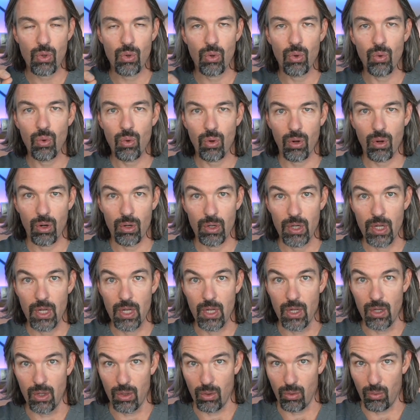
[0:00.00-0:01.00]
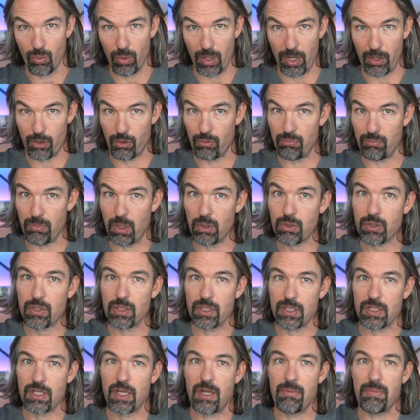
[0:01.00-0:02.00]
Or what I do most of
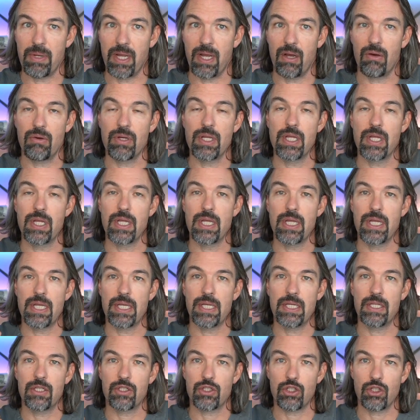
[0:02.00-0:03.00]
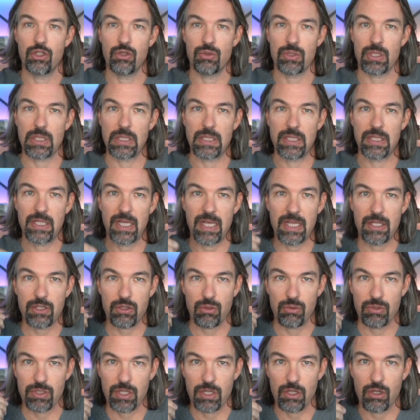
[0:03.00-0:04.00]
the time now is use a
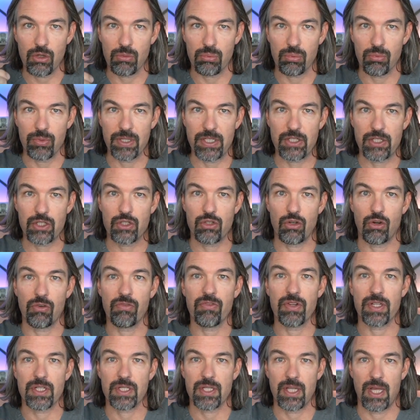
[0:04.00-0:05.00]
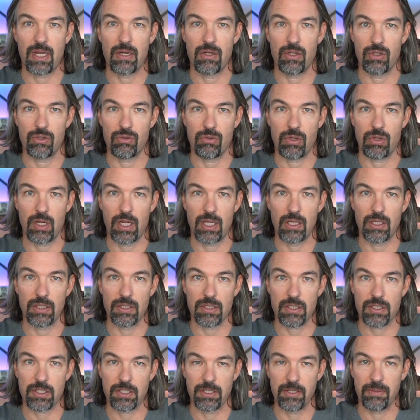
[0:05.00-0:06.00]
laser to help resurface that under eyelid
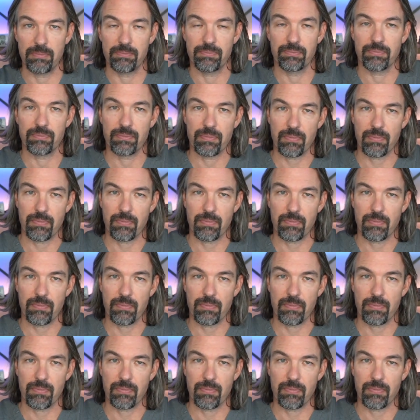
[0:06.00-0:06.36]
skin.